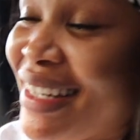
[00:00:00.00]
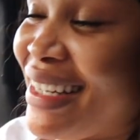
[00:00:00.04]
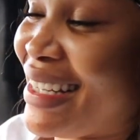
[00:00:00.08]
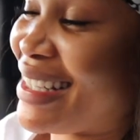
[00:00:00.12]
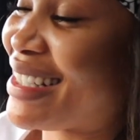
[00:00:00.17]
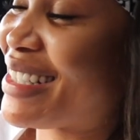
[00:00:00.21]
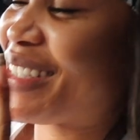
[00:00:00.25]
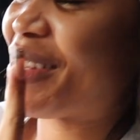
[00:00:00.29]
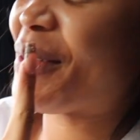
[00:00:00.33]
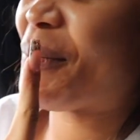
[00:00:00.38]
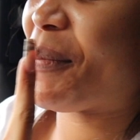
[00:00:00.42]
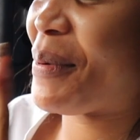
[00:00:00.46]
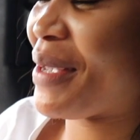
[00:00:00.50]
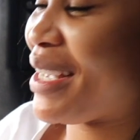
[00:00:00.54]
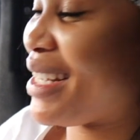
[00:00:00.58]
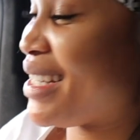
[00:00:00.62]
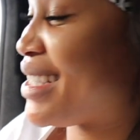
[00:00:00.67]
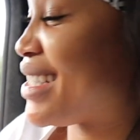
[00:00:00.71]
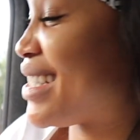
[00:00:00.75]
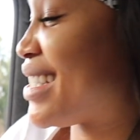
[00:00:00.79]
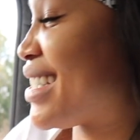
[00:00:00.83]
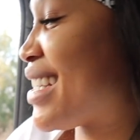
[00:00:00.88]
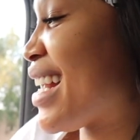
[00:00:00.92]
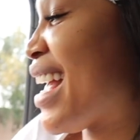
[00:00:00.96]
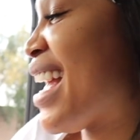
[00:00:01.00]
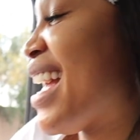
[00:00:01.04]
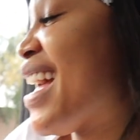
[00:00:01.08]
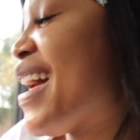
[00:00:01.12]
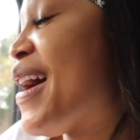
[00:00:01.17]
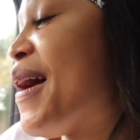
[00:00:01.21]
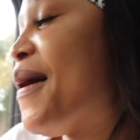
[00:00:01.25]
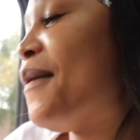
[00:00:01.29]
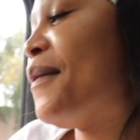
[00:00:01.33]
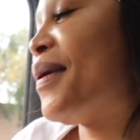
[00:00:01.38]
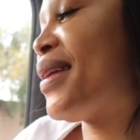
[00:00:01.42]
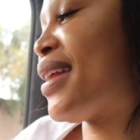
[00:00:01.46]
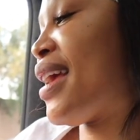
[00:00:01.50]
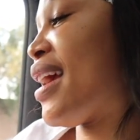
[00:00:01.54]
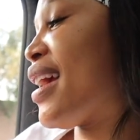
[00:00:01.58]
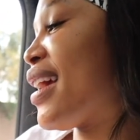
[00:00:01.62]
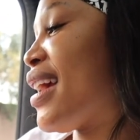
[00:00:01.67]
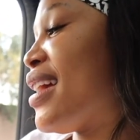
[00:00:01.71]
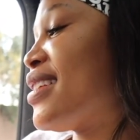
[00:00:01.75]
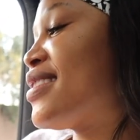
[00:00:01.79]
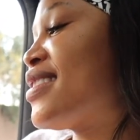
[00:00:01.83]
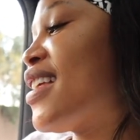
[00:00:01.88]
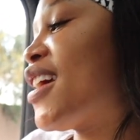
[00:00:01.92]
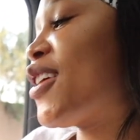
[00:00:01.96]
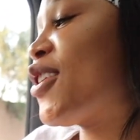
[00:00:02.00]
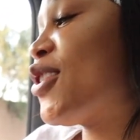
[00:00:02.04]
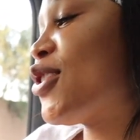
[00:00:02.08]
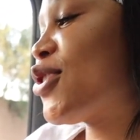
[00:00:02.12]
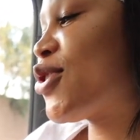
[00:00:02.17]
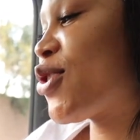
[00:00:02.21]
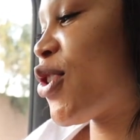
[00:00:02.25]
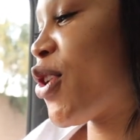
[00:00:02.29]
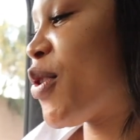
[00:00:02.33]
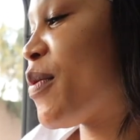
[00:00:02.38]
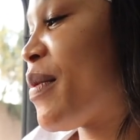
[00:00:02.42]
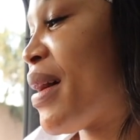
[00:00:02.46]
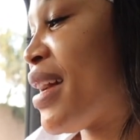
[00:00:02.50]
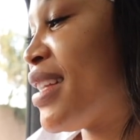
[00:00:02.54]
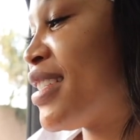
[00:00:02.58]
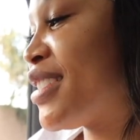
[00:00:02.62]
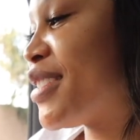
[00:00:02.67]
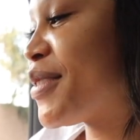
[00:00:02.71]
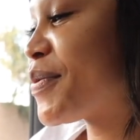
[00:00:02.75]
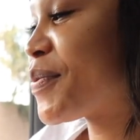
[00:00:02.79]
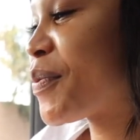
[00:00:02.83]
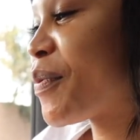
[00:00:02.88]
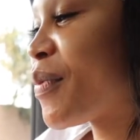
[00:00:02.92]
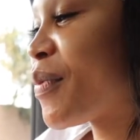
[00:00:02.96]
is the pits. But yeah guys, thank you so much